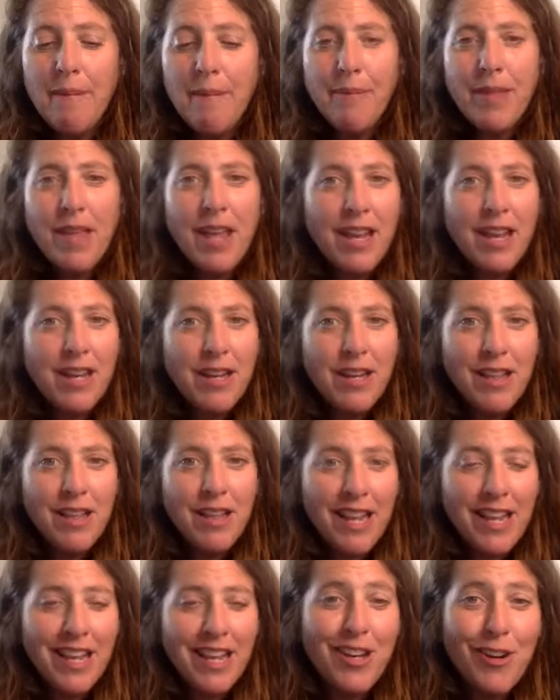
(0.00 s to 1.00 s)
In
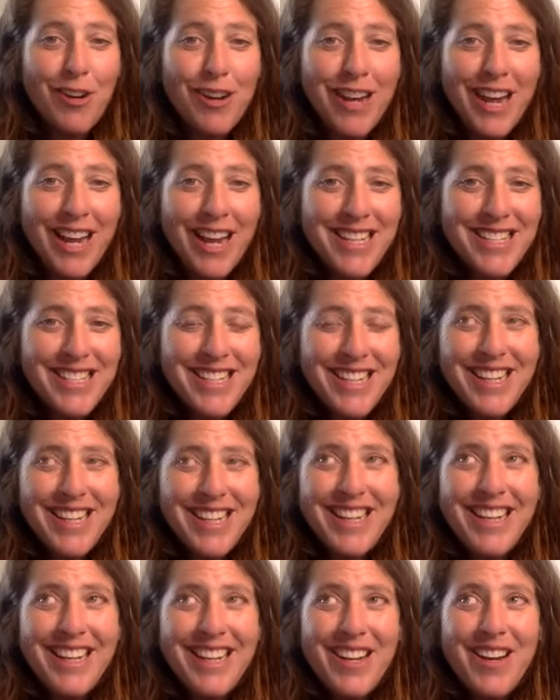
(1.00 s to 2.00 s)
your
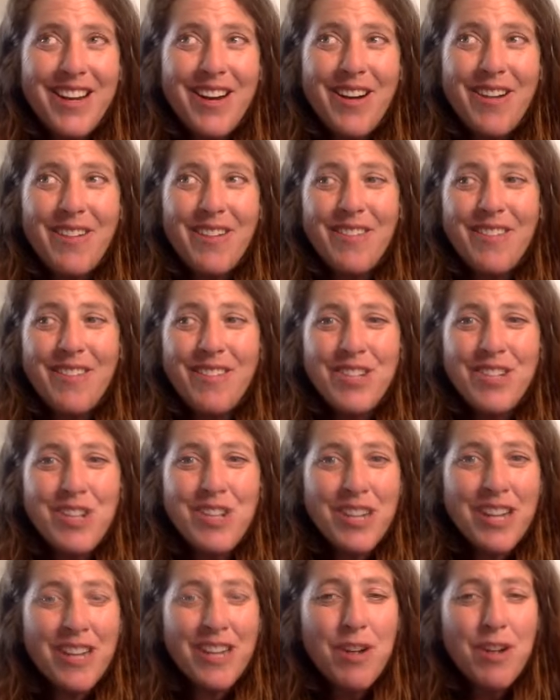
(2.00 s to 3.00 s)
case,
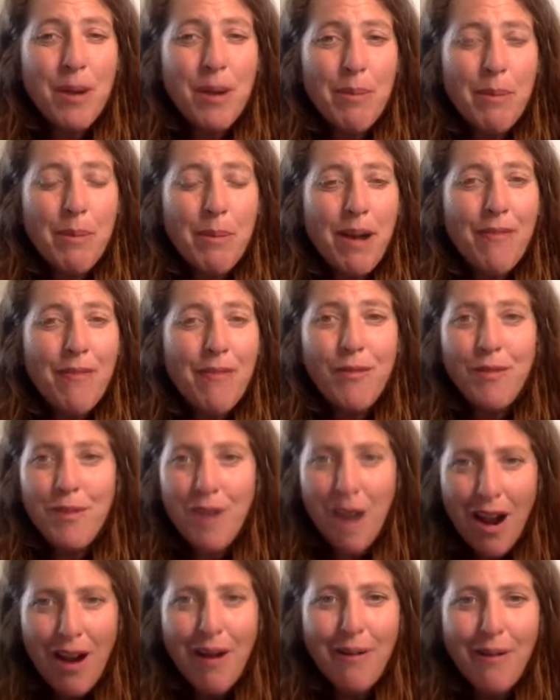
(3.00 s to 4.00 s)
should he have dropped them
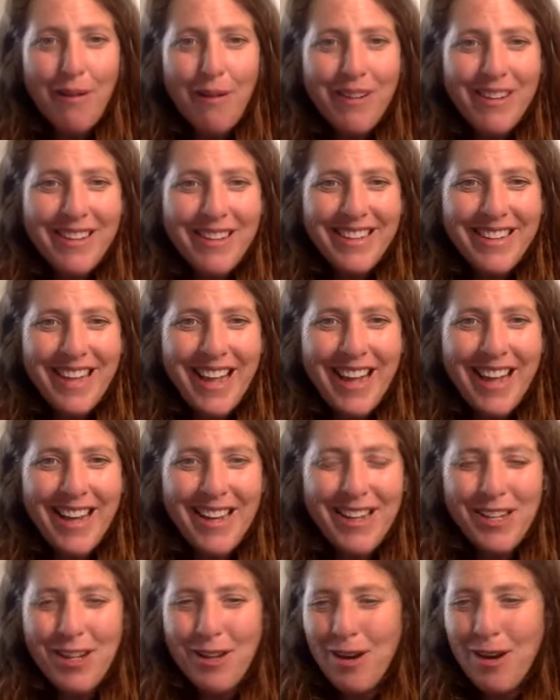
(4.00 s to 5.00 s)
off? No.
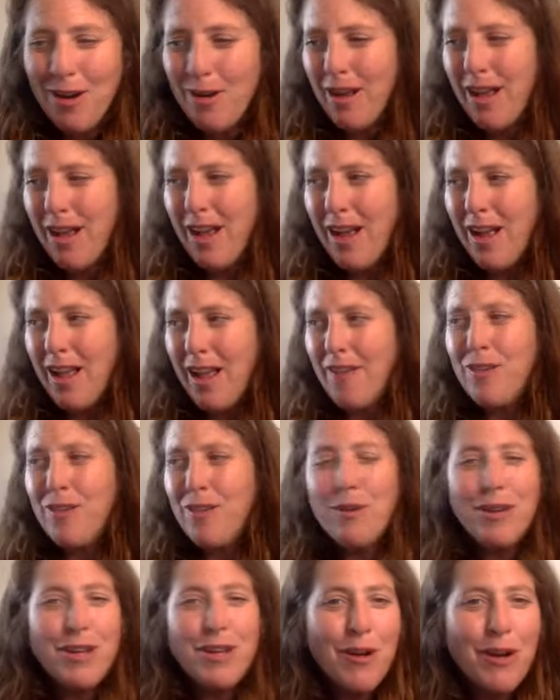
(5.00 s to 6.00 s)
And,
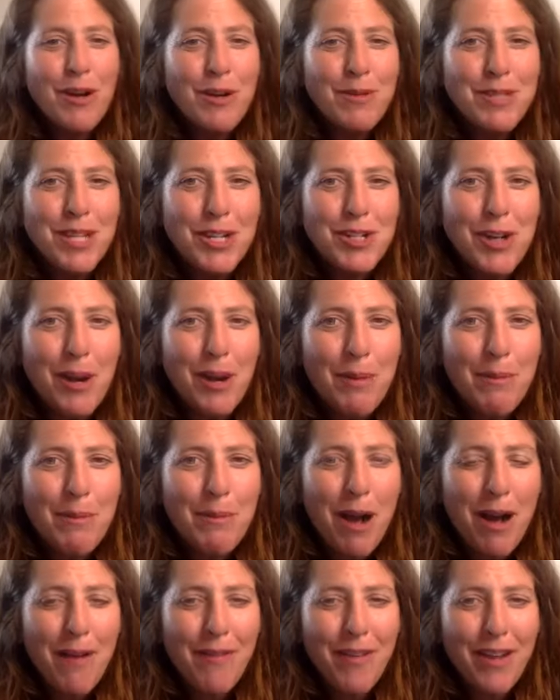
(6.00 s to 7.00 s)
if you had known he was going to
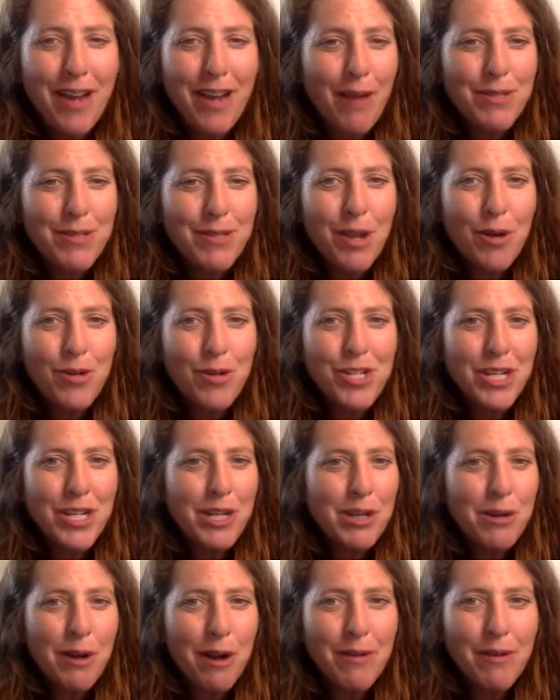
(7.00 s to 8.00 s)
drop them off and I was
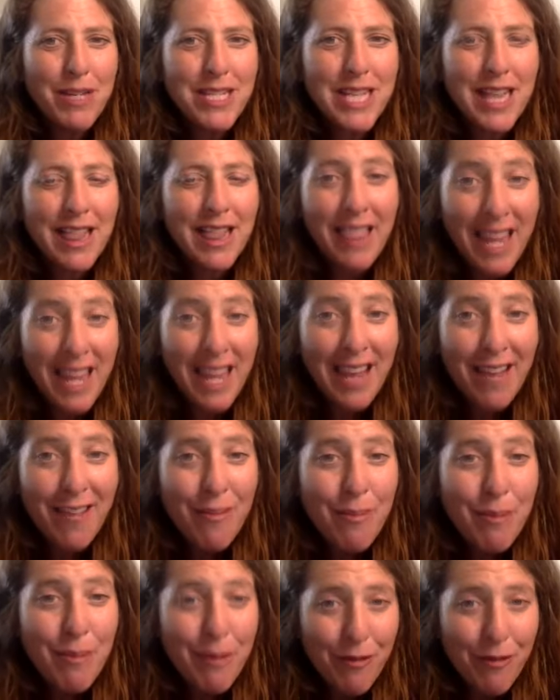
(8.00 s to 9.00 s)
coaching you, I would have said
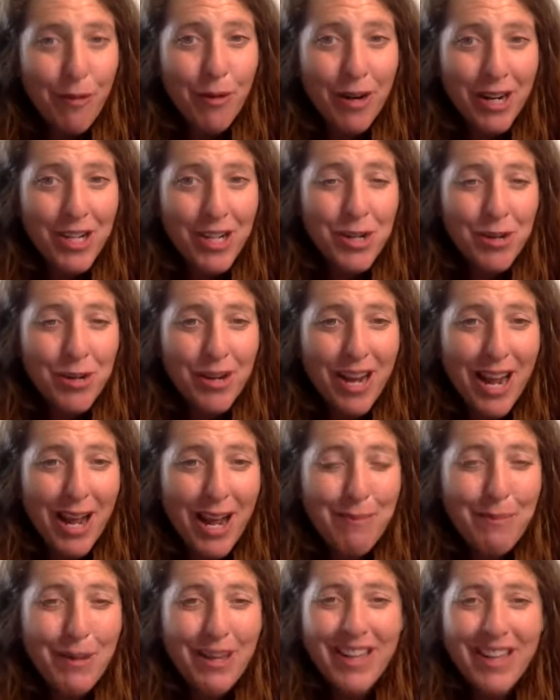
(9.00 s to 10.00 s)
leave before he
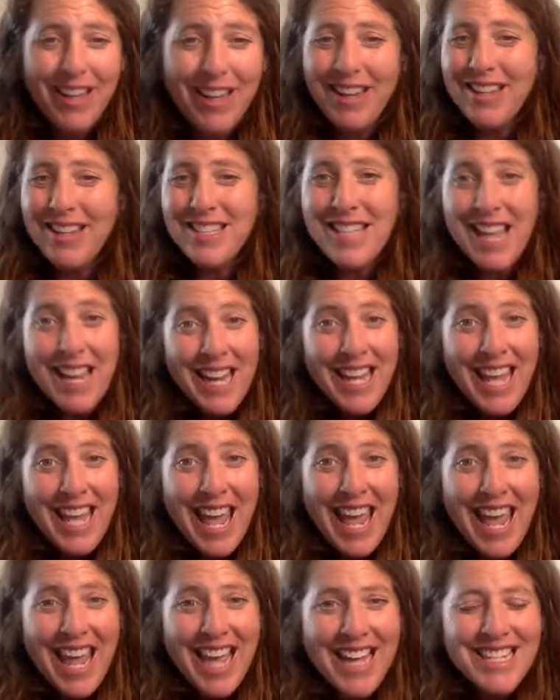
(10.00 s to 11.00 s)
showed up. Because then
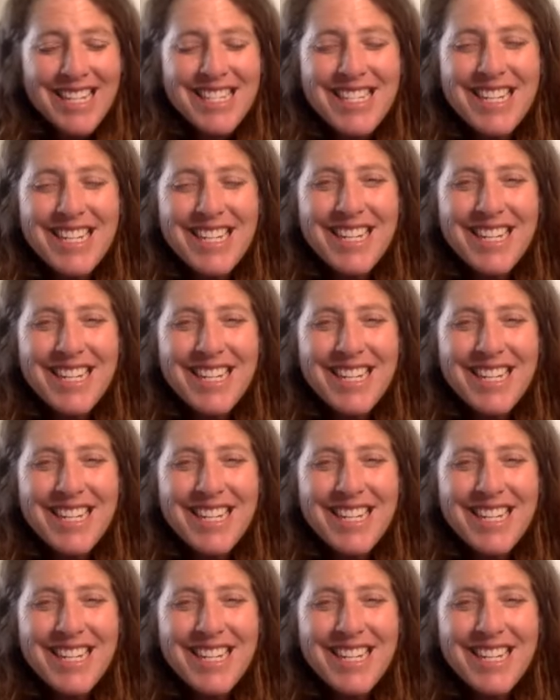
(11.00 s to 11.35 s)
he can't.